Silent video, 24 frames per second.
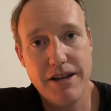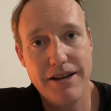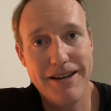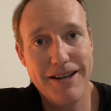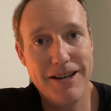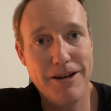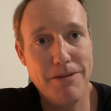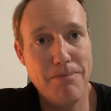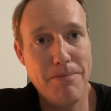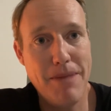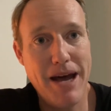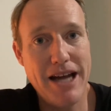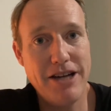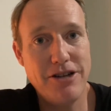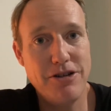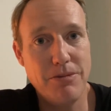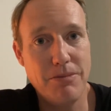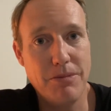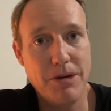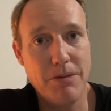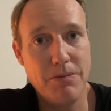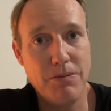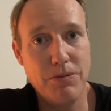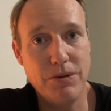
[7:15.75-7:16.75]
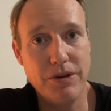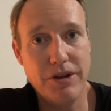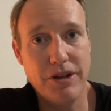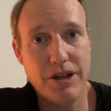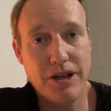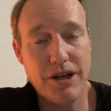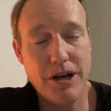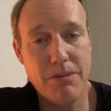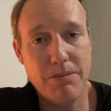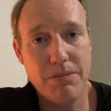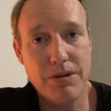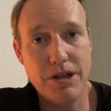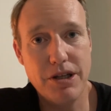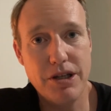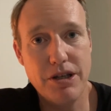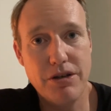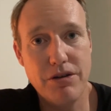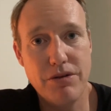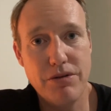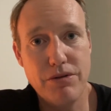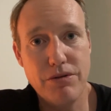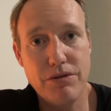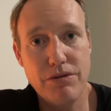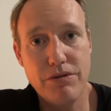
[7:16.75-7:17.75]
and match them up with the company
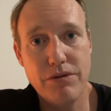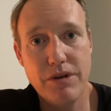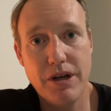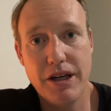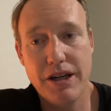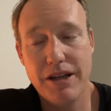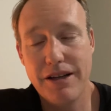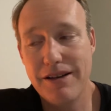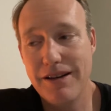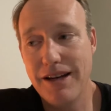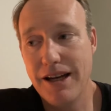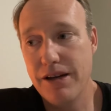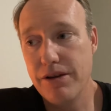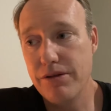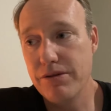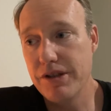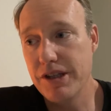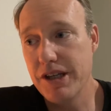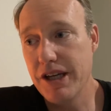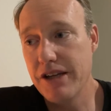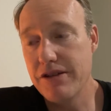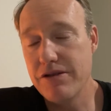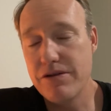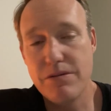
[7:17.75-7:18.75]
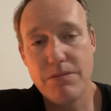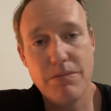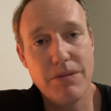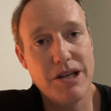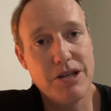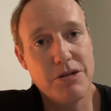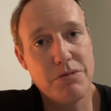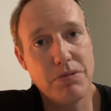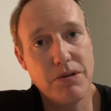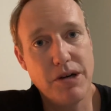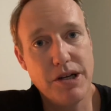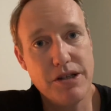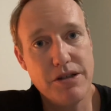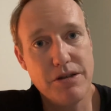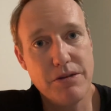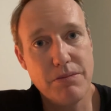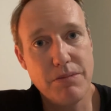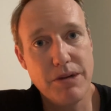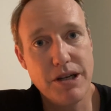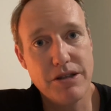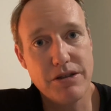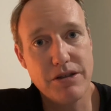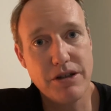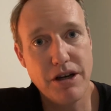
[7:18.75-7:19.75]
who not only has the best price and
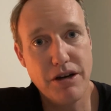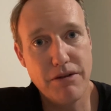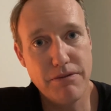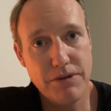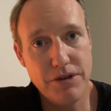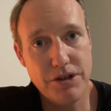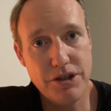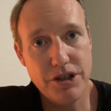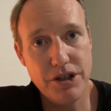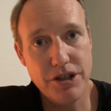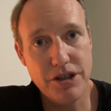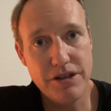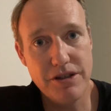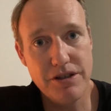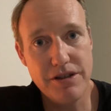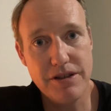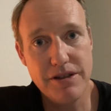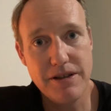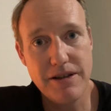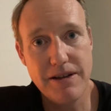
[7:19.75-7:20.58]
best coverages